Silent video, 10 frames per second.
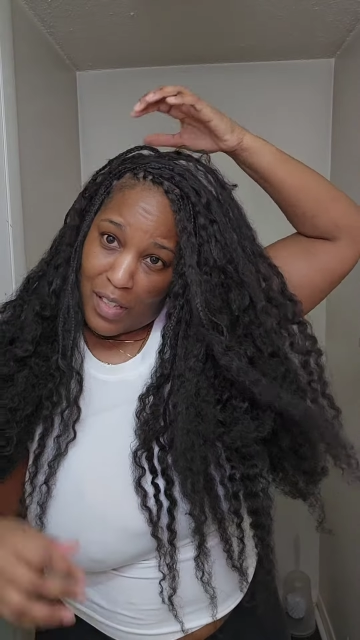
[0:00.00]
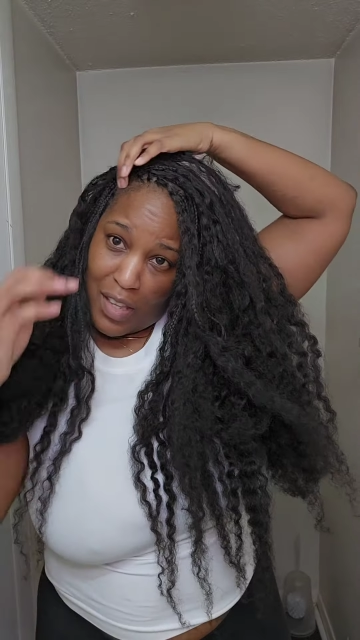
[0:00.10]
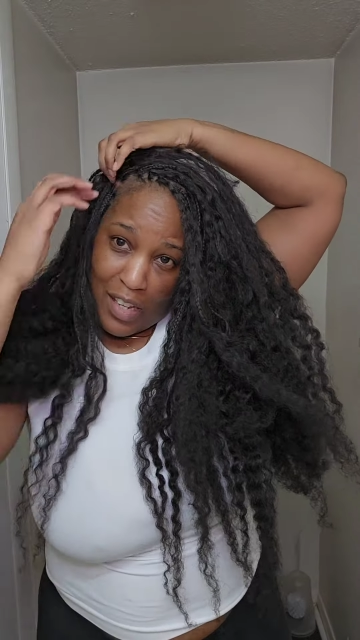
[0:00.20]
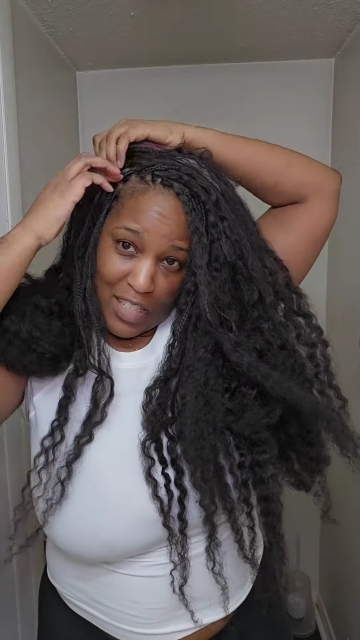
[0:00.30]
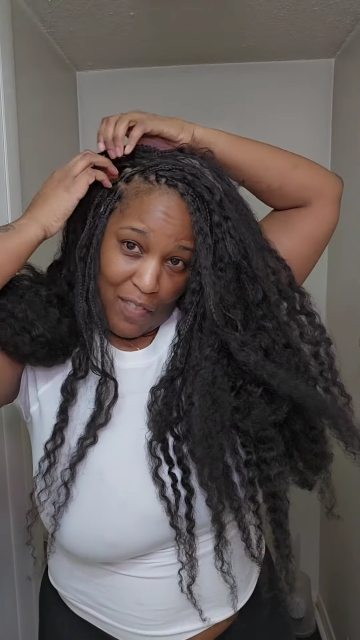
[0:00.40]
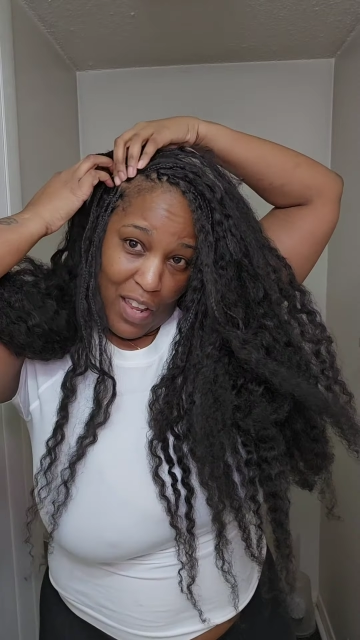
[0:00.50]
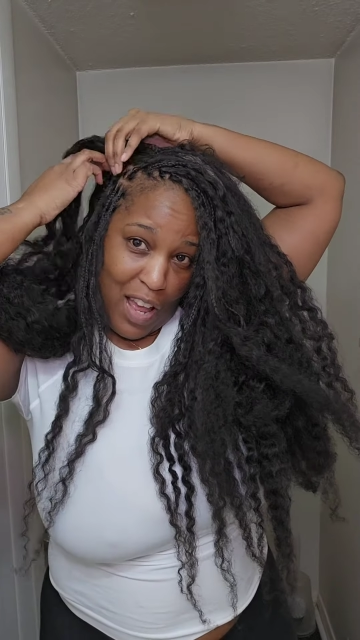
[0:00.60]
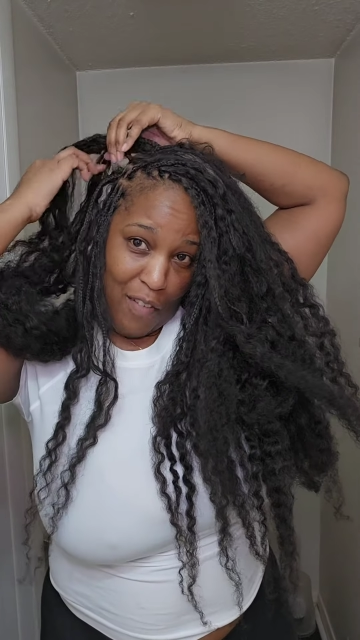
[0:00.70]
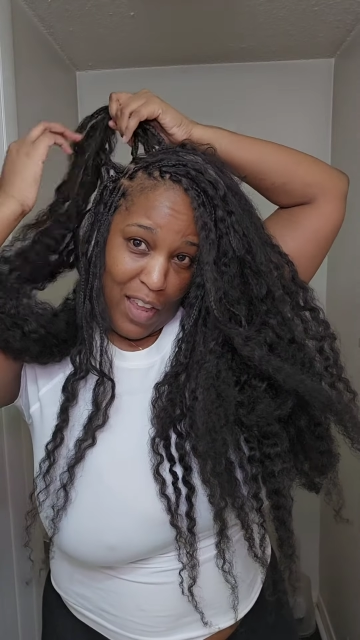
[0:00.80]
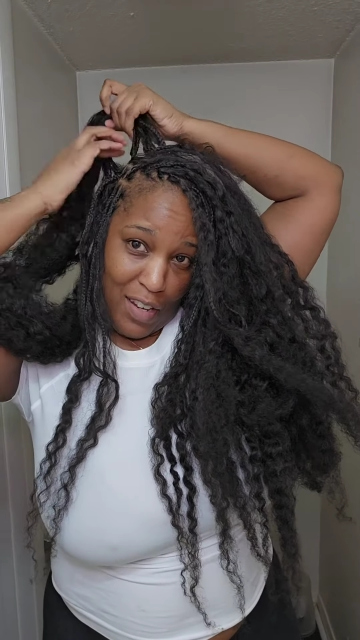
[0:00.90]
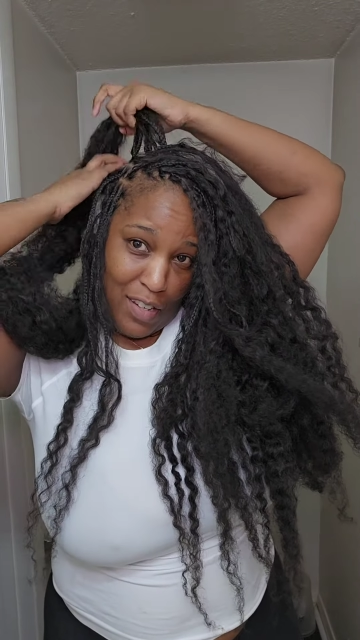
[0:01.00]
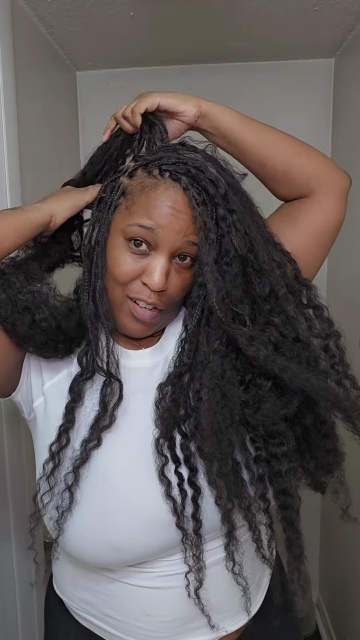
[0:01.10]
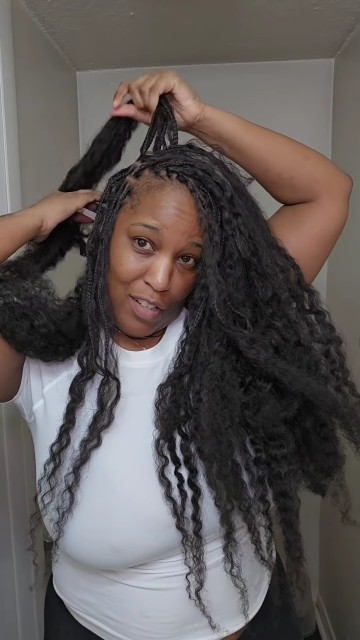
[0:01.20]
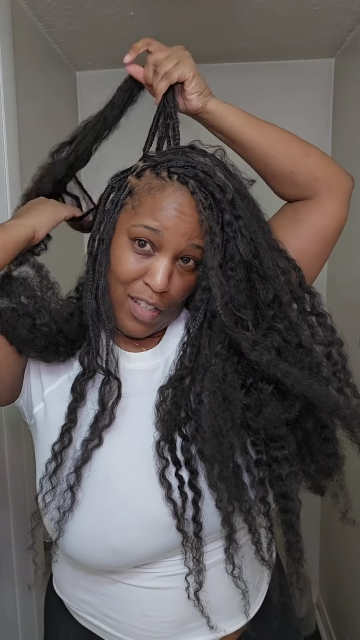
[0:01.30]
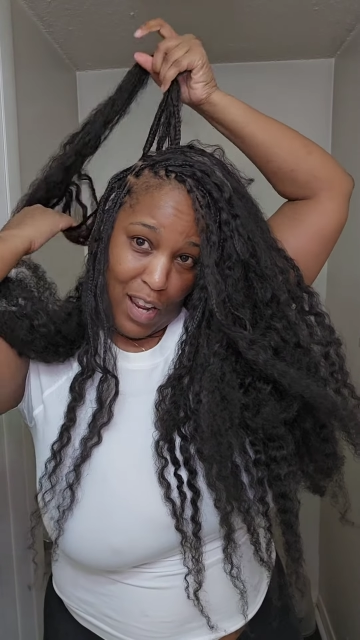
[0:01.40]
because I've had
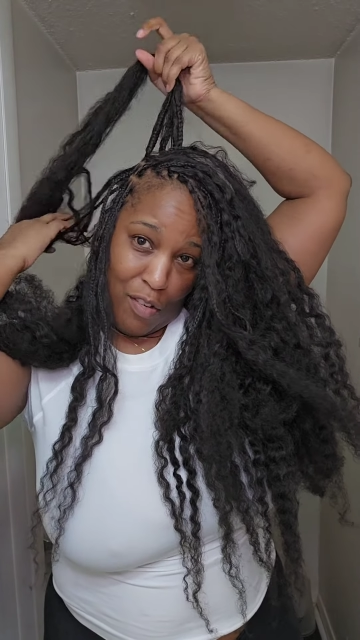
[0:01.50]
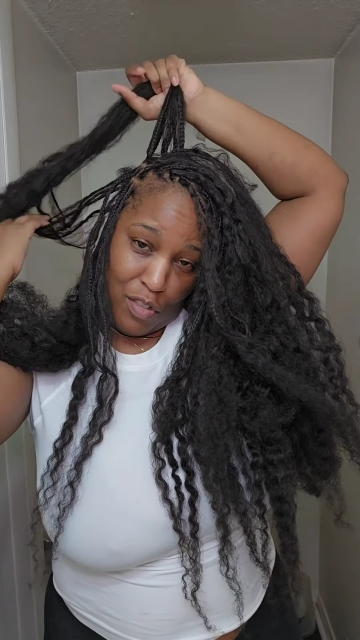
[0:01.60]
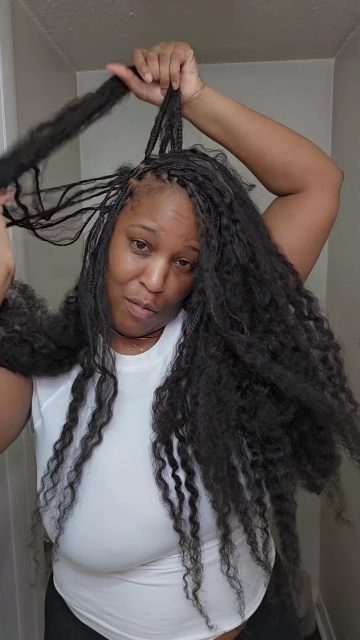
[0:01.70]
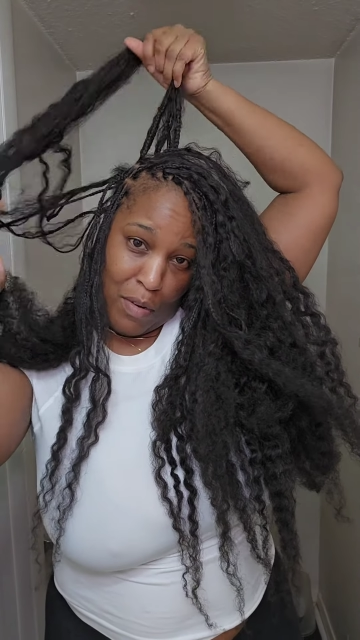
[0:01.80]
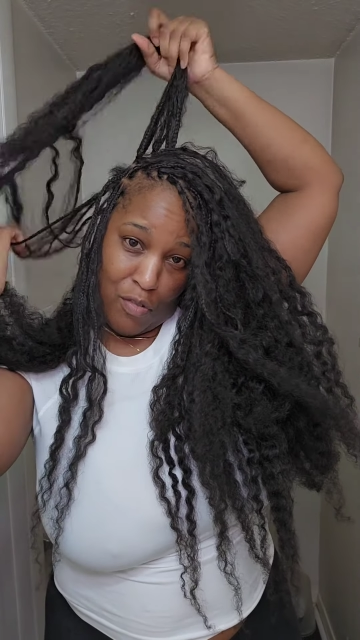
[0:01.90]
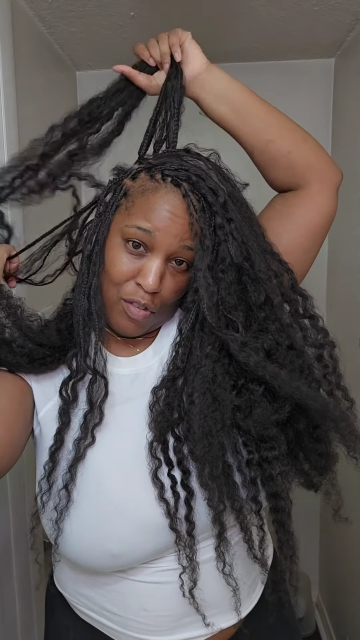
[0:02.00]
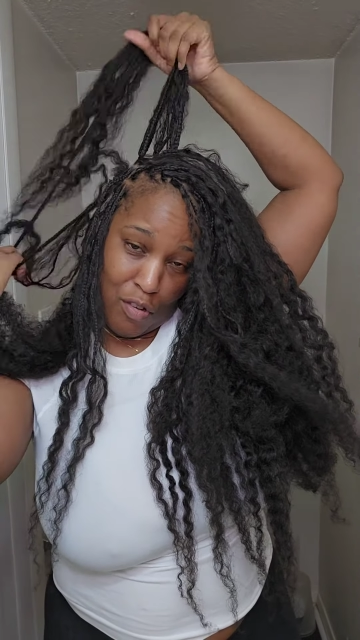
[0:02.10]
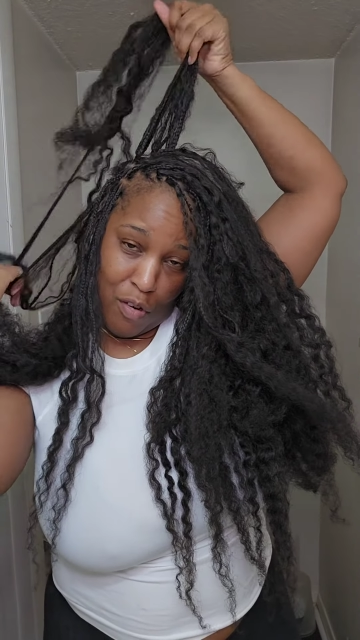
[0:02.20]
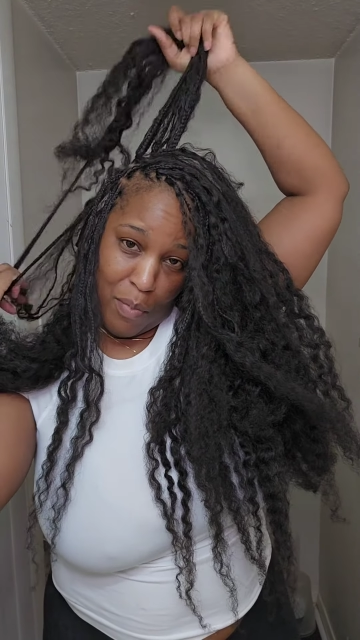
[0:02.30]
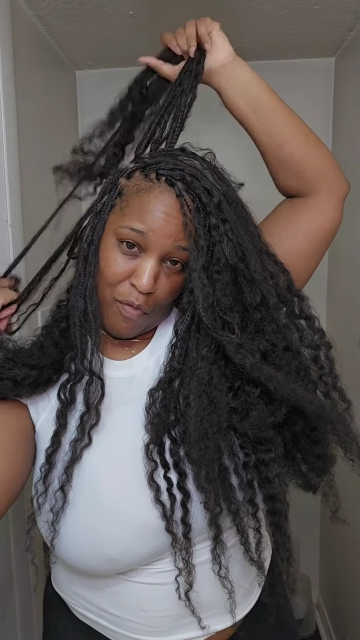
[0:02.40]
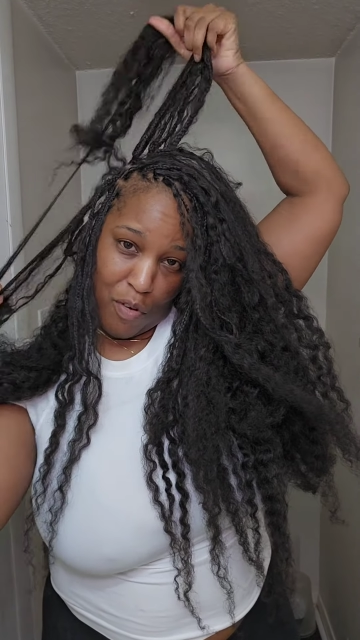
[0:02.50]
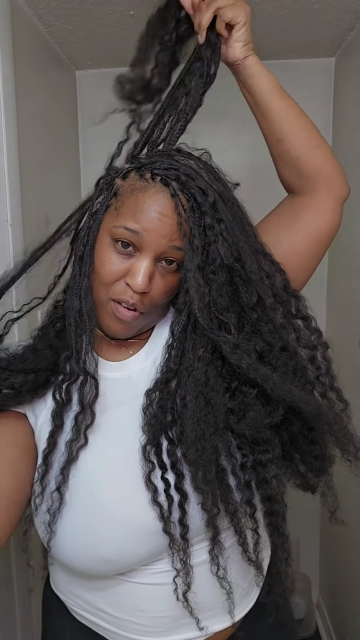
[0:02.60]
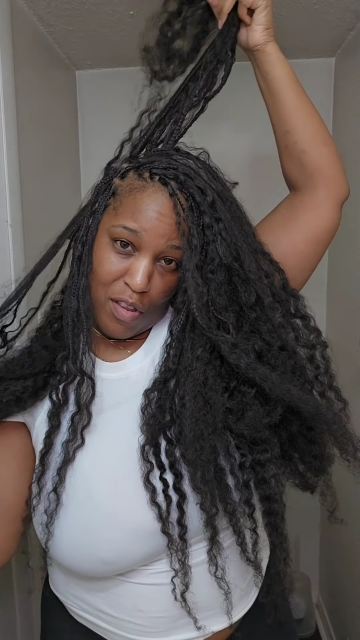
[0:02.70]
a style similar to her before.